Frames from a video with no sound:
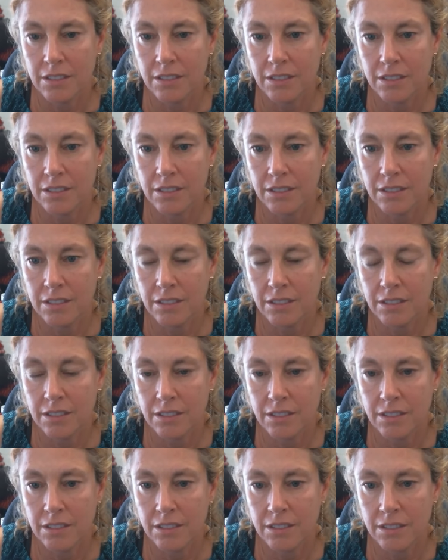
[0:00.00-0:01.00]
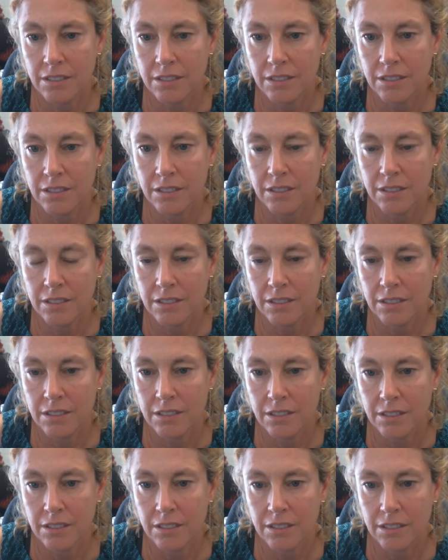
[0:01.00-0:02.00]

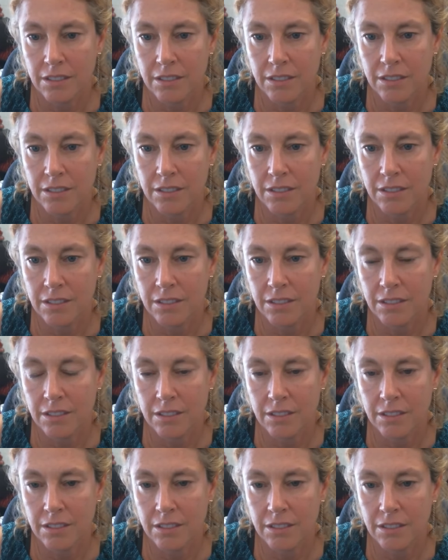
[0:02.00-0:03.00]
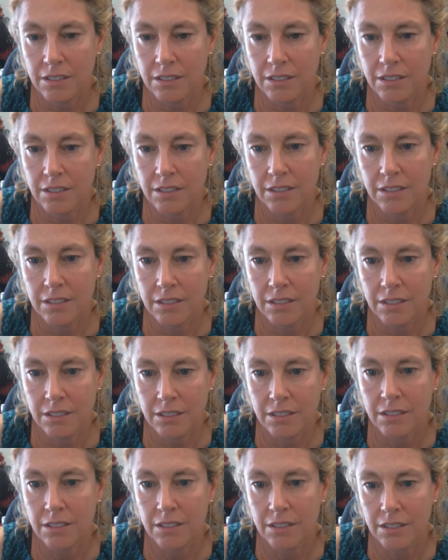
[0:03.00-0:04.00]

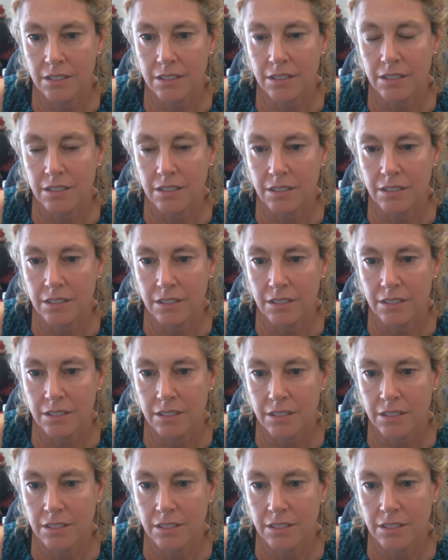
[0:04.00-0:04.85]
(not speaking)